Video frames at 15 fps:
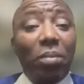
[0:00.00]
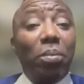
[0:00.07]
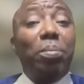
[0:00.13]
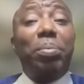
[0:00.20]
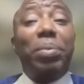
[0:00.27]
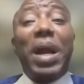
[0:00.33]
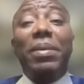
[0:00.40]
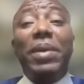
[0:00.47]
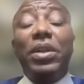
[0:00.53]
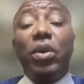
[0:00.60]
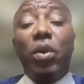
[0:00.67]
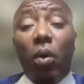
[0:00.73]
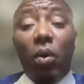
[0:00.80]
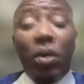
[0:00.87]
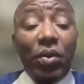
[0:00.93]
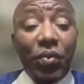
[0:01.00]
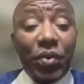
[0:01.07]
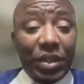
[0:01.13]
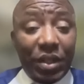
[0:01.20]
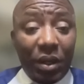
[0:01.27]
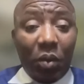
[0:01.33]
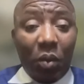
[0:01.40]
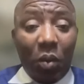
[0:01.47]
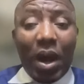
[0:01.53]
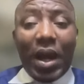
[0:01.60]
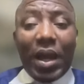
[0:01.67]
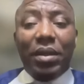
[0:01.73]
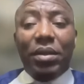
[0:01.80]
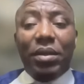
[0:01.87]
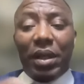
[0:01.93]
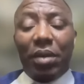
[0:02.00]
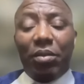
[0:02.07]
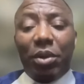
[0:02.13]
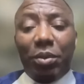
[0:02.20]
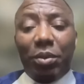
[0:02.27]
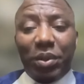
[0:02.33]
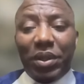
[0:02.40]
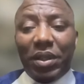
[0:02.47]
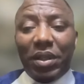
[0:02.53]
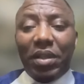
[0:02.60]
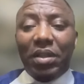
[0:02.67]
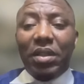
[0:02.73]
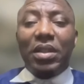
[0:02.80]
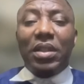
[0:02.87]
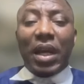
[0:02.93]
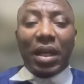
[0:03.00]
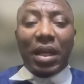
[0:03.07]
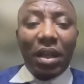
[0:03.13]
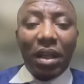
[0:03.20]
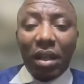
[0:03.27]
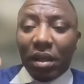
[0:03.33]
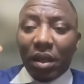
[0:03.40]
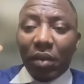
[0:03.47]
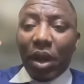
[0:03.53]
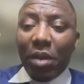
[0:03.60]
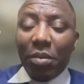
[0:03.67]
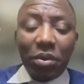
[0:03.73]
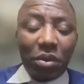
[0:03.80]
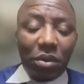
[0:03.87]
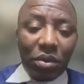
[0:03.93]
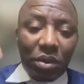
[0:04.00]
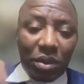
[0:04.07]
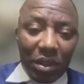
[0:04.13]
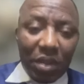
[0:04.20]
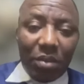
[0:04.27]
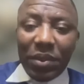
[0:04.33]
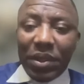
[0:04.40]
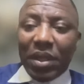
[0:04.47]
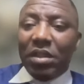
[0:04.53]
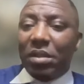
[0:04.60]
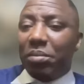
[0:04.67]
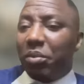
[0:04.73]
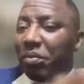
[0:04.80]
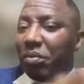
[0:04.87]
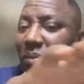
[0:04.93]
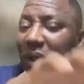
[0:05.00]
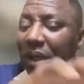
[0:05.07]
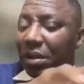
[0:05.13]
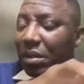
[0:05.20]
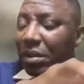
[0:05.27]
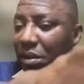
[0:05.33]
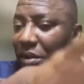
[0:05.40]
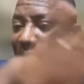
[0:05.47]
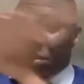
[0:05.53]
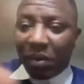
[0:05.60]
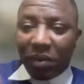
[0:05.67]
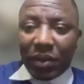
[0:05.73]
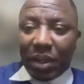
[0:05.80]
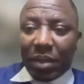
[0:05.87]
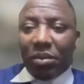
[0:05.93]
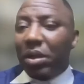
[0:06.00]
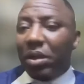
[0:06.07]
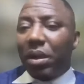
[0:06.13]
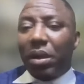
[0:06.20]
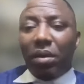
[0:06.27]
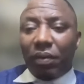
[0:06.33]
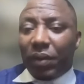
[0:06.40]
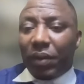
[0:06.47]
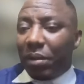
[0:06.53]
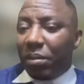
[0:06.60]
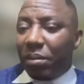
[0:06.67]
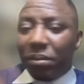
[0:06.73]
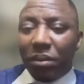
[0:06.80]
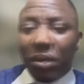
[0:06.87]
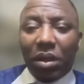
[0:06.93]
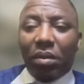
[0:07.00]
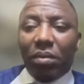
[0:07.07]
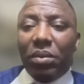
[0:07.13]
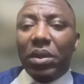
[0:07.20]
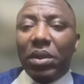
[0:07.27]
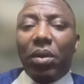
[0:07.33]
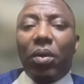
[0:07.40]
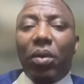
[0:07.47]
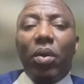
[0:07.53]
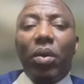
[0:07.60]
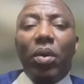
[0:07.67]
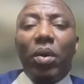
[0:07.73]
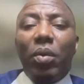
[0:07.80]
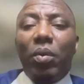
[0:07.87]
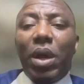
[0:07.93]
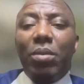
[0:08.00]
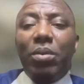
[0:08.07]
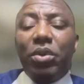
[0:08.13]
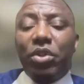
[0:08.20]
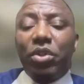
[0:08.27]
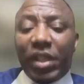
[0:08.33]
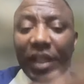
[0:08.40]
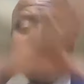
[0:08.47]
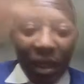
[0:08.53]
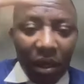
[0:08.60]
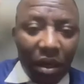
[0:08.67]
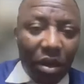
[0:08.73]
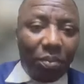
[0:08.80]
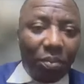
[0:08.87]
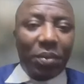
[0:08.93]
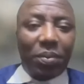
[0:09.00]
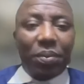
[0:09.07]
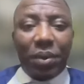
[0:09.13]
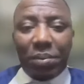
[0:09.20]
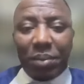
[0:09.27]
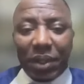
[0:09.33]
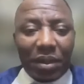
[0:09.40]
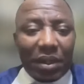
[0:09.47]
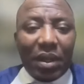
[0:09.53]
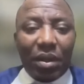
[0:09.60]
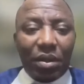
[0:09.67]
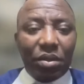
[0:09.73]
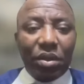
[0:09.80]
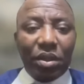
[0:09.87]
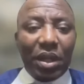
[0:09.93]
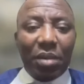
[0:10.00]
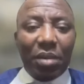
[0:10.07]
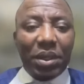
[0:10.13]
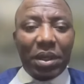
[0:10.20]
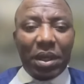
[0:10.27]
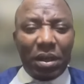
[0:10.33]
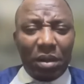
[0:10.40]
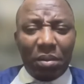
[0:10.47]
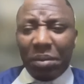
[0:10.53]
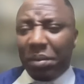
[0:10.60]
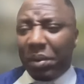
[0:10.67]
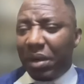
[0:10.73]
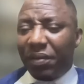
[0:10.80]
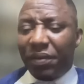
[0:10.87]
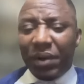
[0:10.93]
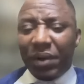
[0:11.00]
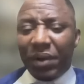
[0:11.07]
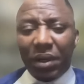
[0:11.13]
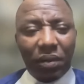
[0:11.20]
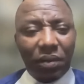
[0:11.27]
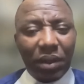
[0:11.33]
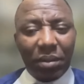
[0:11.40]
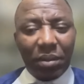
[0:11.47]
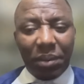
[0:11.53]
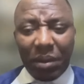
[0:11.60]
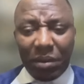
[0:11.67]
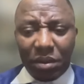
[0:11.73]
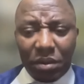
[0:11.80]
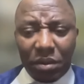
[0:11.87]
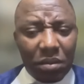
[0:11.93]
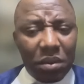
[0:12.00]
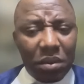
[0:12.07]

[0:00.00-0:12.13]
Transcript: probably the only reason why you kept repeating this is that they were able to, the Obedience movement, or some of them, not all of them, well, you know, we're able to scare a lot of people, particularly on social media. A lot of people were afraid of them. I was